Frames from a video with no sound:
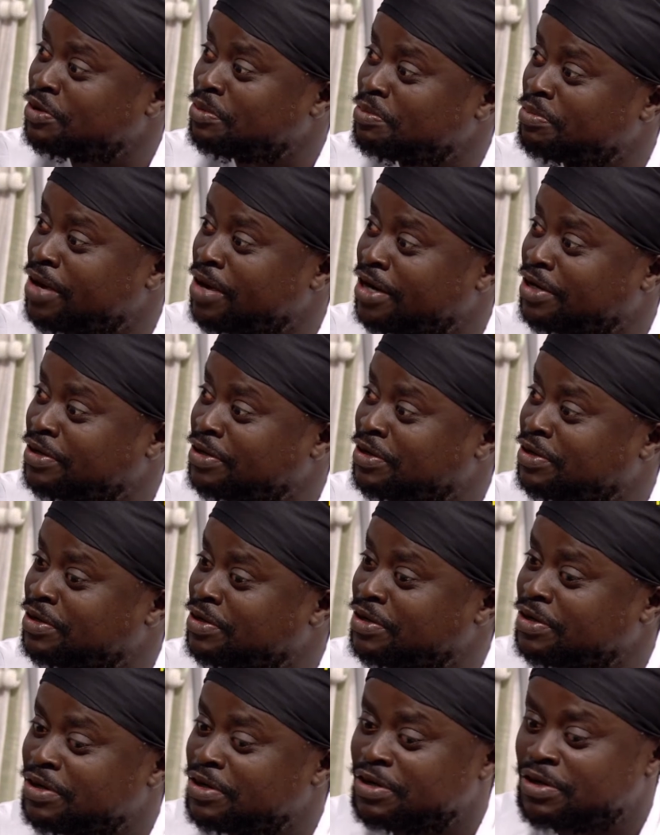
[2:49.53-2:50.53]
but
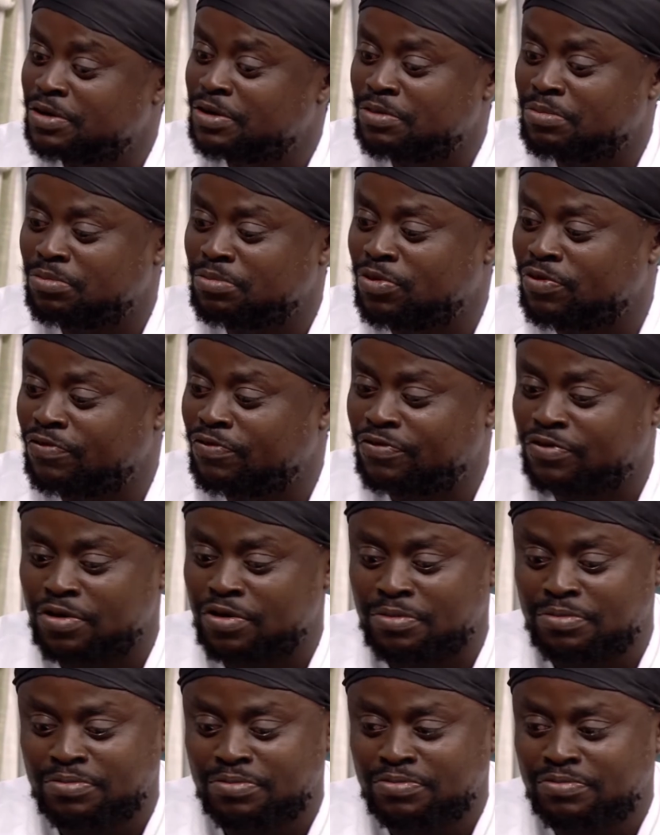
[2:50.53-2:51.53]
moved
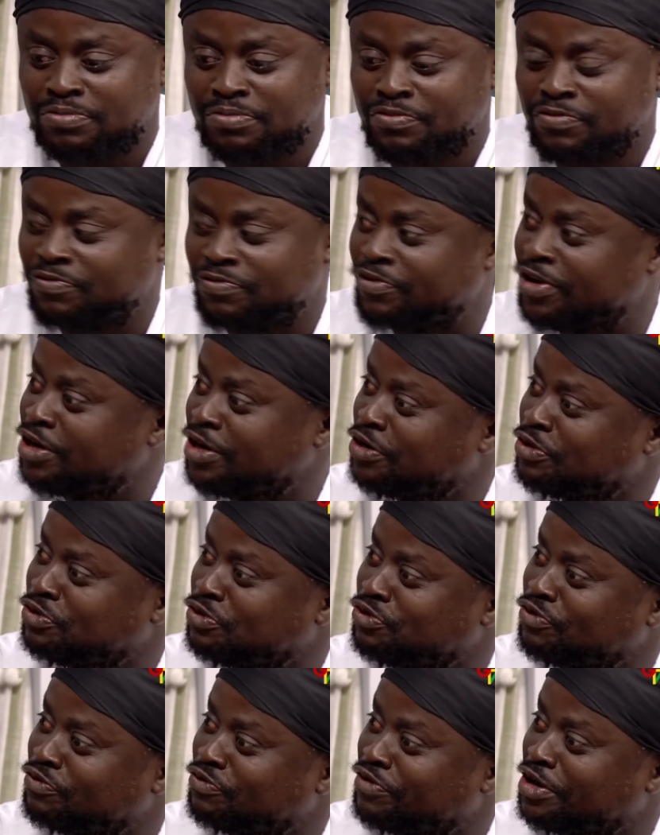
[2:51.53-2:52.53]
from
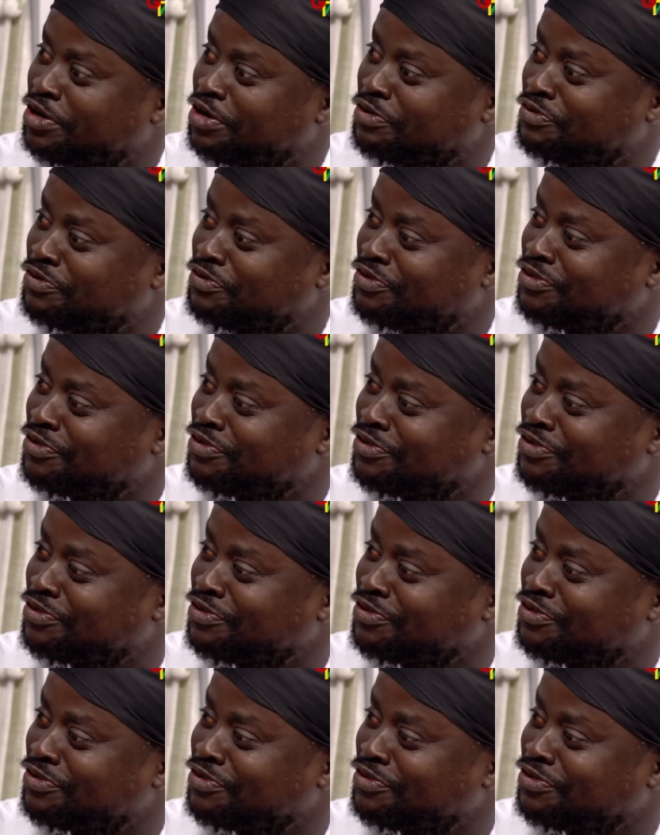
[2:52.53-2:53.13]
venues to venues.